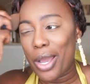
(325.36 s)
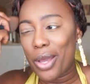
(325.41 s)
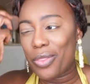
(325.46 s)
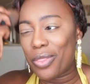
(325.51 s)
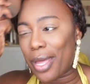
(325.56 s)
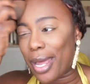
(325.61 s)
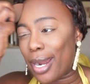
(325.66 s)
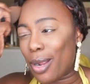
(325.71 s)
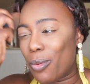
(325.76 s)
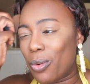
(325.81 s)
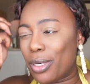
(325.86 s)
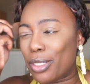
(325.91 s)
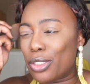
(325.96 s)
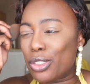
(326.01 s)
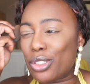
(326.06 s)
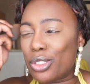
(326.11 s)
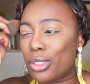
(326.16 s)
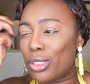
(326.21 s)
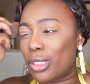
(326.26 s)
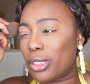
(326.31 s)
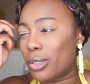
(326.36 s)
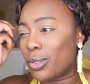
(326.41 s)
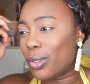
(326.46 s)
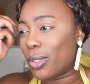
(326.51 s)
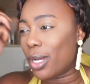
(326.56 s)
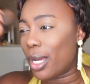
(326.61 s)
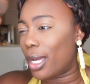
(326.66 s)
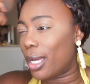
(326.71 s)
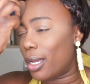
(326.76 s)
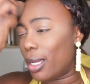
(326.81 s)
that I wanted to do
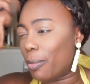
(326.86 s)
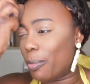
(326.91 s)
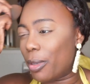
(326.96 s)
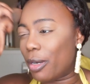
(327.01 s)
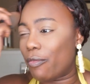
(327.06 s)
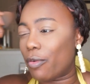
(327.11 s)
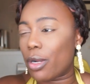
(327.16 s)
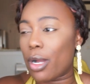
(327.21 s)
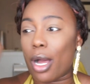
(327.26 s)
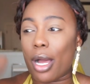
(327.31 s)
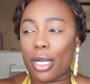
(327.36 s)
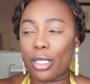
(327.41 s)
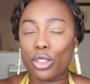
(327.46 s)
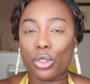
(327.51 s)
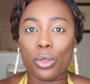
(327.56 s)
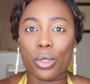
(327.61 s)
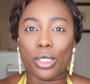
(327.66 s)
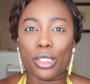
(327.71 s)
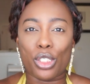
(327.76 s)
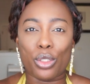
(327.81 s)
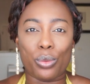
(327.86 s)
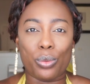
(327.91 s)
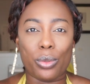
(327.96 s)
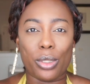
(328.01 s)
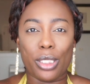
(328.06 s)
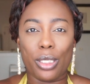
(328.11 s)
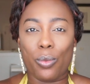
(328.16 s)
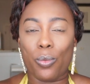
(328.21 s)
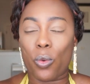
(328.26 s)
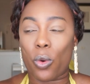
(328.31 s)
a bit of a contour to
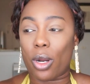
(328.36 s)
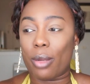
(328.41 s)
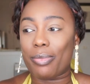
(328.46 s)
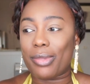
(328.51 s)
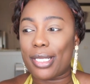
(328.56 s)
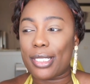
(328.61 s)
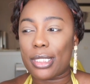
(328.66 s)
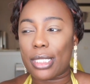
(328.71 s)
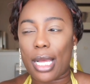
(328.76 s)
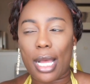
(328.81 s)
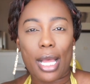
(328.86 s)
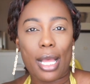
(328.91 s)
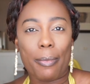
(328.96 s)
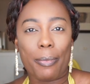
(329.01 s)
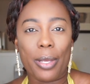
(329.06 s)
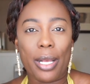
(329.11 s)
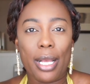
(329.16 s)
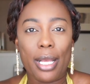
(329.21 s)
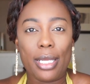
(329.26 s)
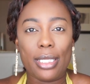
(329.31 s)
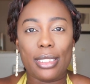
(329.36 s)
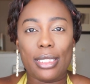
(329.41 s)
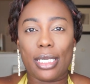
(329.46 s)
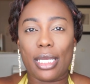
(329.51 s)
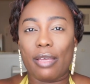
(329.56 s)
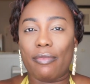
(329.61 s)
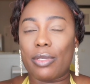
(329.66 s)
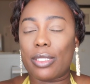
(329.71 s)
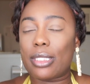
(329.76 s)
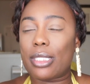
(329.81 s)
really warm this up to
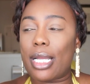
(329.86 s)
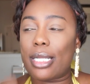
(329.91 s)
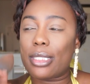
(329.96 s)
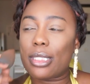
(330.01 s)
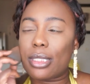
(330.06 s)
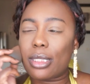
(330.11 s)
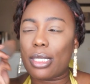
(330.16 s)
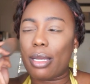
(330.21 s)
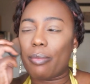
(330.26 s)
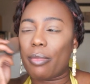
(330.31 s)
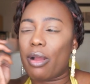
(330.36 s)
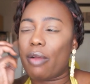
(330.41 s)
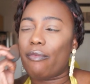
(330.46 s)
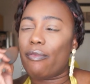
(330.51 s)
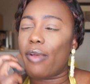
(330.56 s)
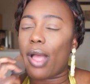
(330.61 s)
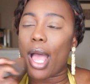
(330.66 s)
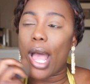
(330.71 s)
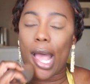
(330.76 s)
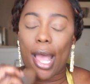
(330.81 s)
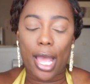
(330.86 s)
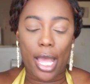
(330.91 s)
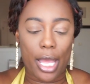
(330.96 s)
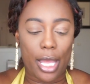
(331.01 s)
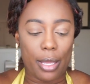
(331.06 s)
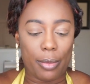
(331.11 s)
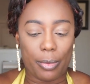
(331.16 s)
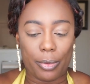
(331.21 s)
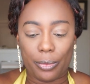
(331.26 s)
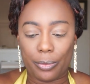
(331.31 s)
give us that summer
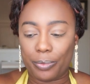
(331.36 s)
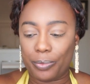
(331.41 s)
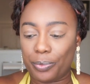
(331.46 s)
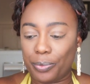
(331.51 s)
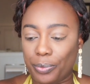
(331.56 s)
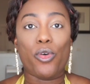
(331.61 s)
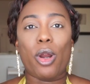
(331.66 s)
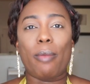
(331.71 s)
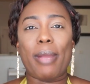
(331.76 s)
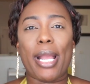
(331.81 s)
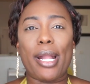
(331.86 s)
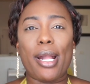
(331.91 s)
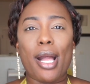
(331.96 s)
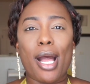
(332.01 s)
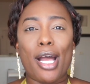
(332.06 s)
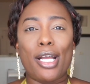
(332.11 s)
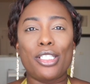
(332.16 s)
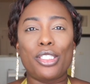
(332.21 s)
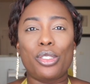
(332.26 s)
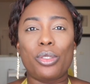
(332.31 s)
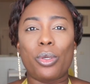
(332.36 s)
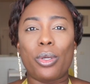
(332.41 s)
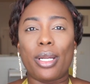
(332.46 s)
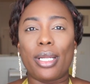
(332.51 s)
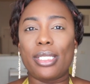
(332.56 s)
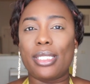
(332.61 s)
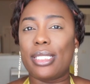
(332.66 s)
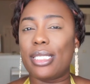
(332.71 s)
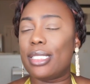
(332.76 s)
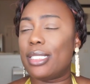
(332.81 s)
vibe. For my
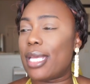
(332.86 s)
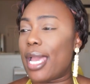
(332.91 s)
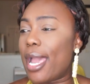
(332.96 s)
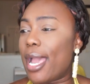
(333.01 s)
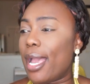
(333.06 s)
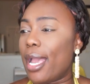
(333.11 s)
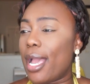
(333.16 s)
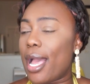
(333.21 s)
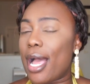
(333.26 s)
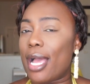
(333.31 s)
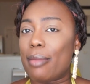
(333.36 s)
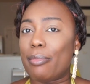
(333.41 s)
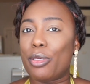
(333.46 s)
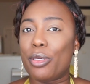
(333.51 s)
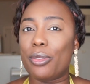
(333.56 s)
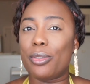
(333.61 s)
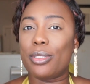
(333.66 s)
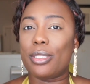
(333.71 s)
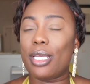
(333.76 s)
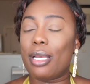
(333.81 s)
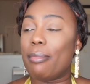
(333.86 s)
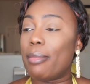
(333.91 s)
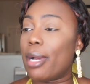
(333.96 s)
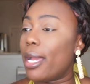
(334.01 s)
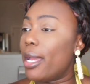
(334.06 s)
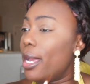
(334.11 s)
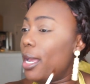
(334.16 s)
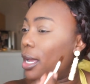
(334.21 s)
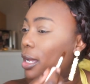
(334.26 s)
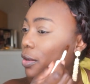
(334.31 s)
contour today, I'm using my
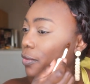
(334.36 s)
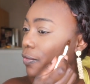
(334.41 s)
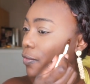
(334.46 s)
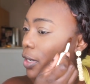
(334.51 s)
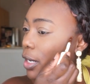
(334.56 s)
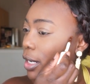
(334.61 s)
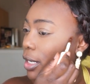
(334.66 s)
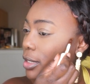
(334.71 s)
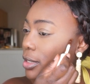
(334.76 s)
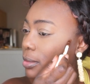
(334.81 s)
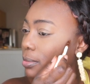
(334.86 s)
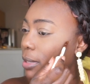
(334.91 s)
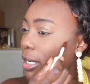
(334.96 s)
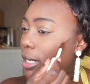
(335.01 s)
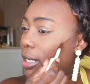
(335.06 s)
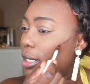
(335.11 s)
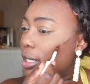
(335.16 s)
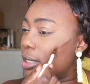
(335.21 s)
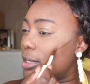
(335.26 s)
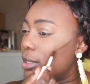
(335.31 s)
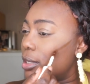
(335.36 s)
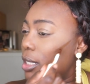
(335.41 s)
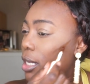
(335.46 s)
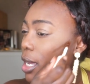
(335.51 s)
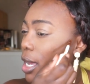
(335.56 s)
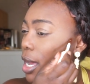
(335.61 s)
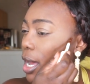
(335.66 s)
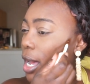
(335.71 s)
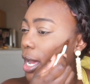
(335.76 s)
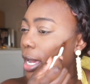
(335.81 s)
e.l.f. Cosmetics
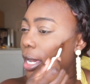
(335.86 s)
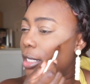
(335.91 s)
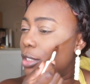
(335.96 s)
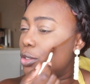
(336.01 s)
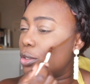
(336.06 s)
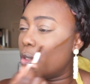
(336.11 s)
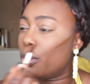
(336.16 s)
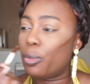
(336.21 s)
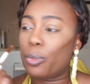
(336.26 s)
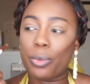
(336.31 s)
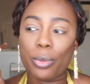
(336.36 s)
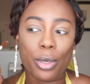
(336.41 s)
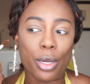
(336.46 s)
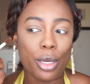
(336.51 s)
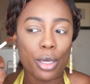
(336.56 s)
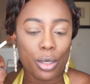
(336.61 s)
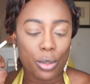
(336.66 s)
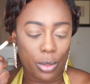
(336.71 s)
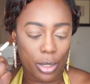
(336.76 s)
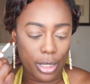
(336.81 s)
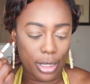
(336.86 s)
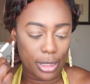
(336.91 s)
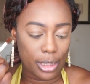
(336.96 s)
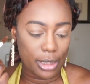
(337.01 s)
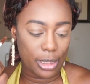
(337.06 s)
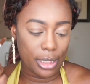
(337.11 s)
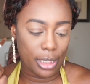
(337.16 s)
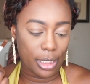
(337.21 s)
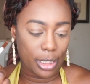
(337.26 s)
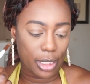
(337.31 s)
Hydro Pro
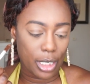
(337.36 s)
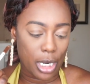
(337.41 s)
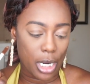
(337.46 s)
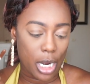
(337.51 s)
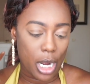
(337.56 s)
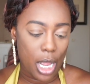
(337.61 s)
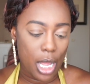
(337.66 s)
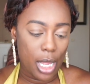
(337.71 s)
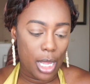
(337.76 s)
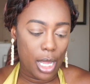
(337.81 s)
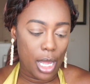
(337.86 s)
Concealer.